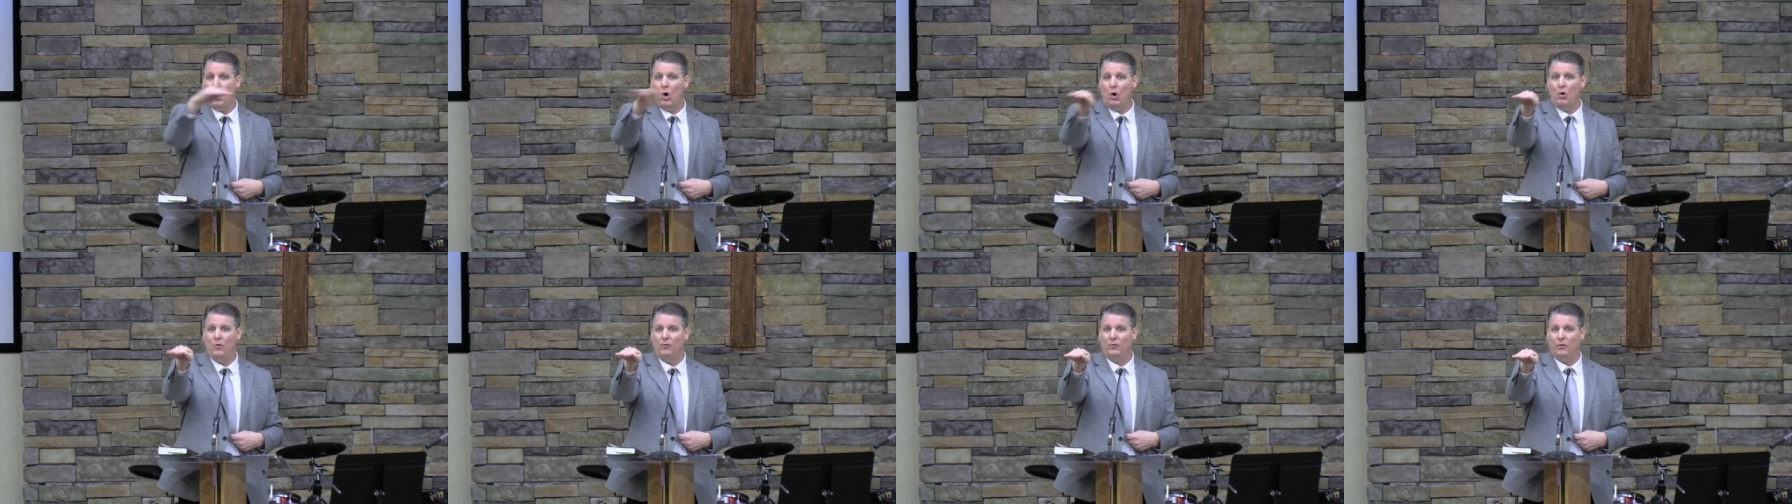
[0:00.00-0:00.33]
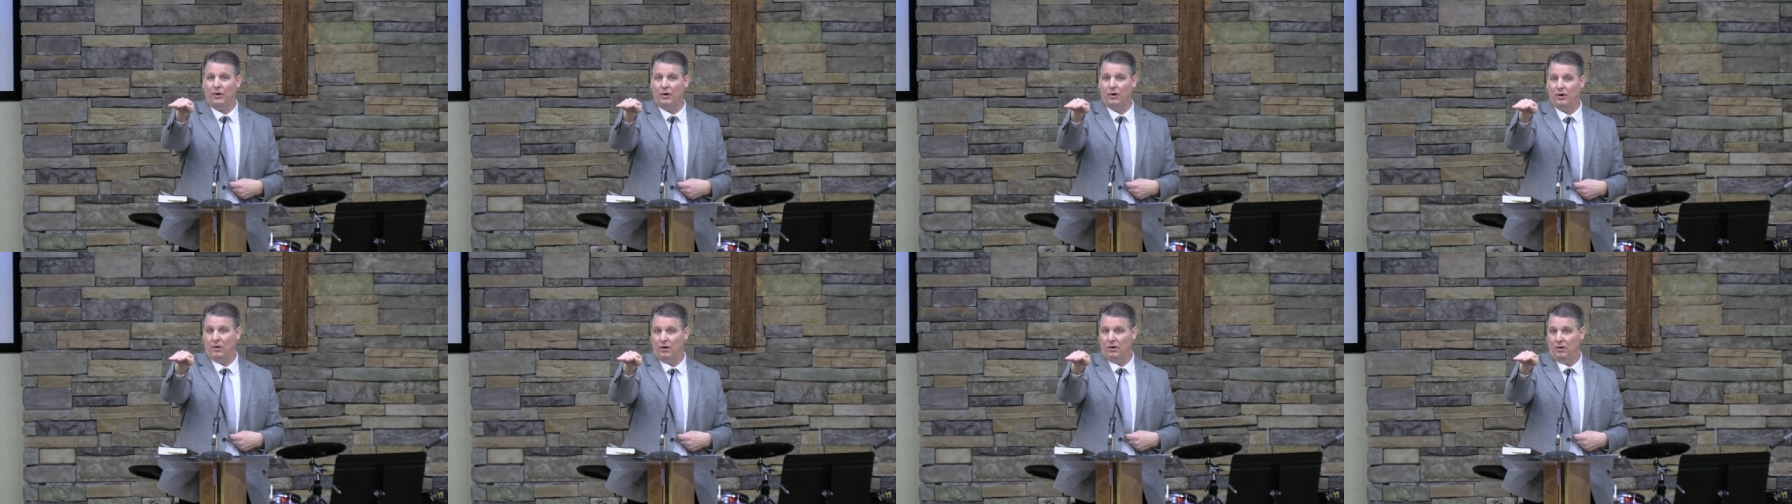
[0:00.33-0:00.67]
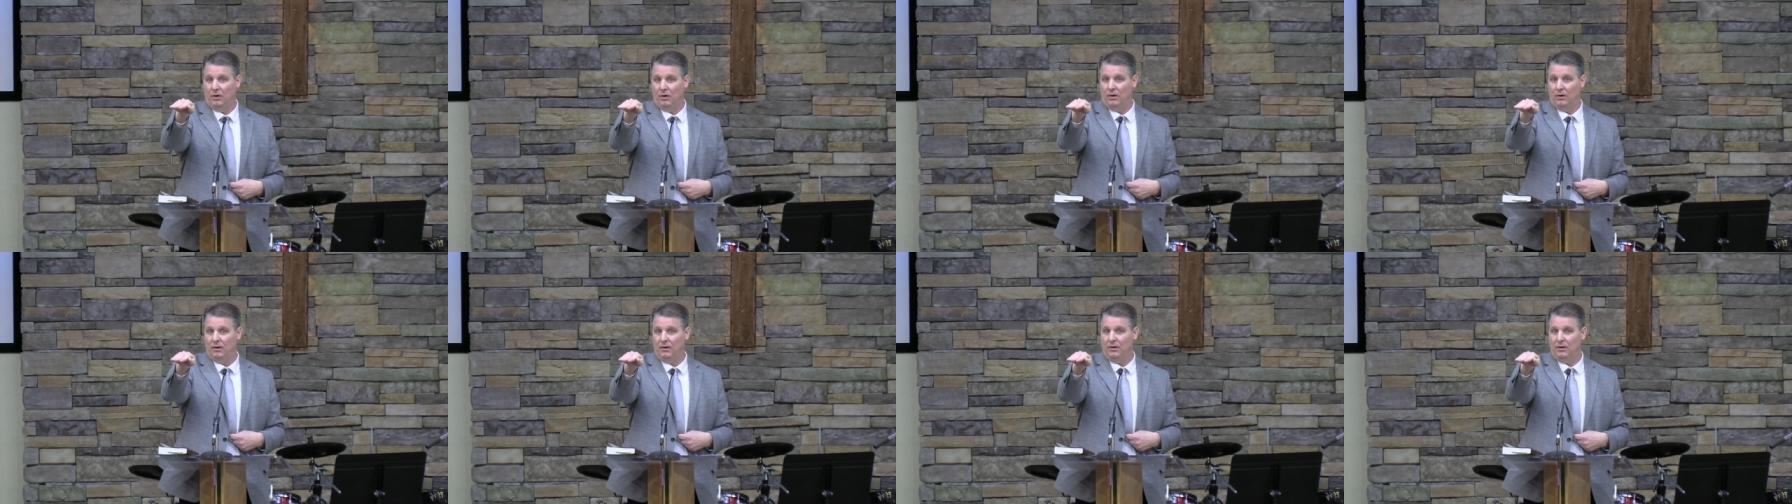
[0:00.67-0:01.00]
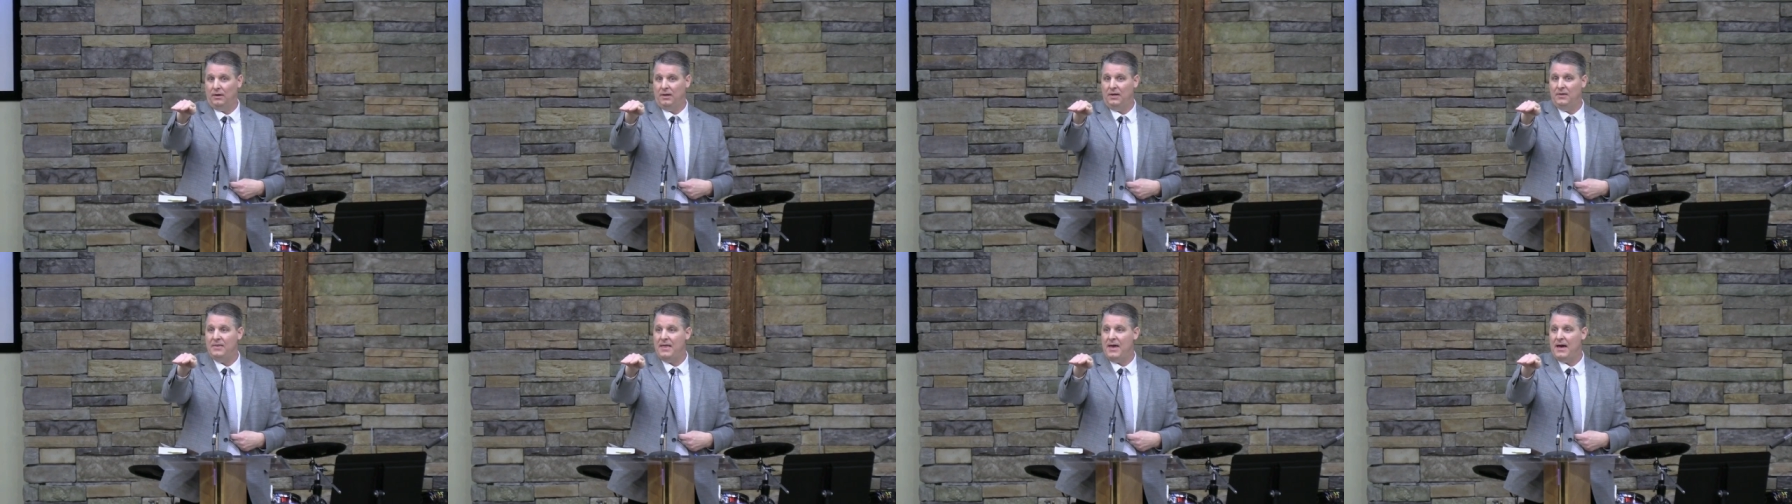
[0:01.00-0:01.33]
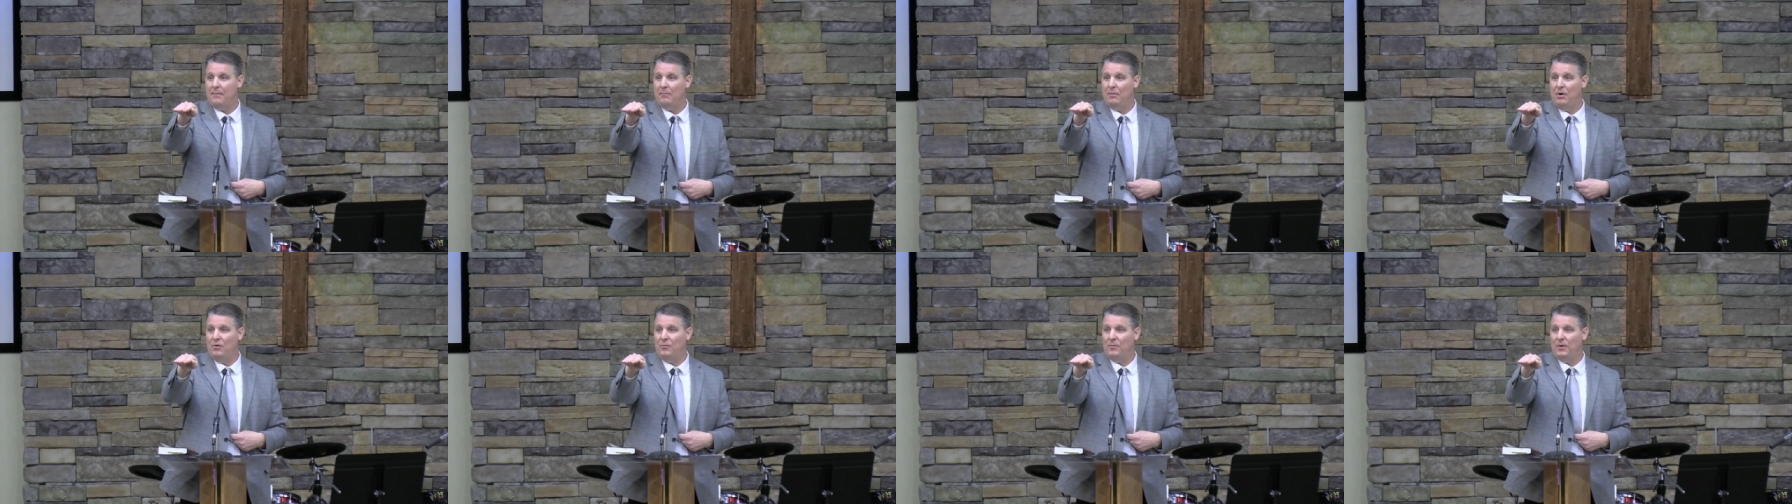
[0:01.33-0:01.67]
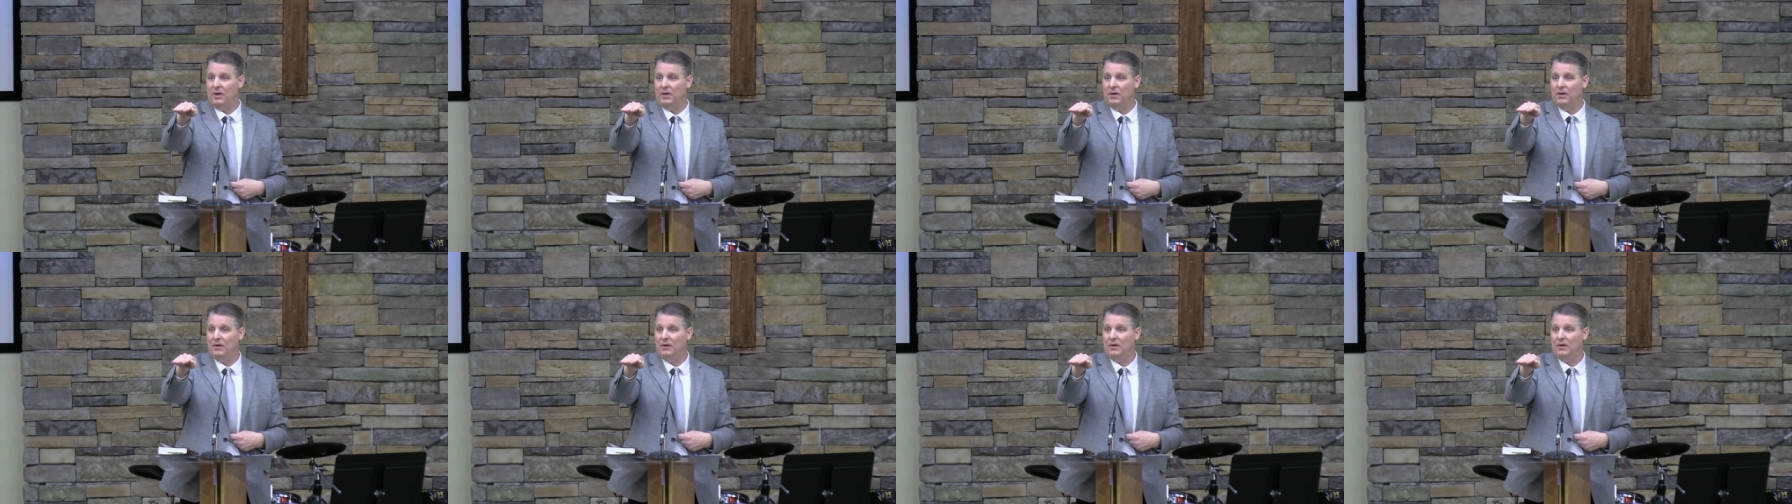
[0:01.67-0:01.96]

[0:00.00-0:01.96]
over in that moment.